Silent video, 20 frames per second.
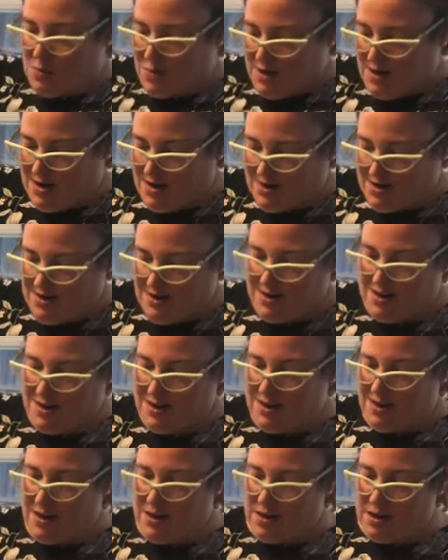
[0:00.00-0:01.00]
one
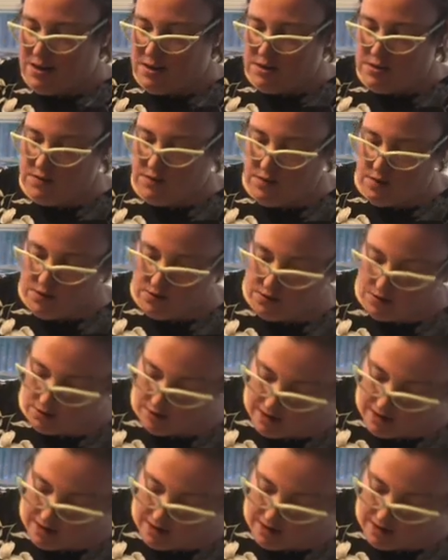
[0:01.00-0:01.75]
as far as the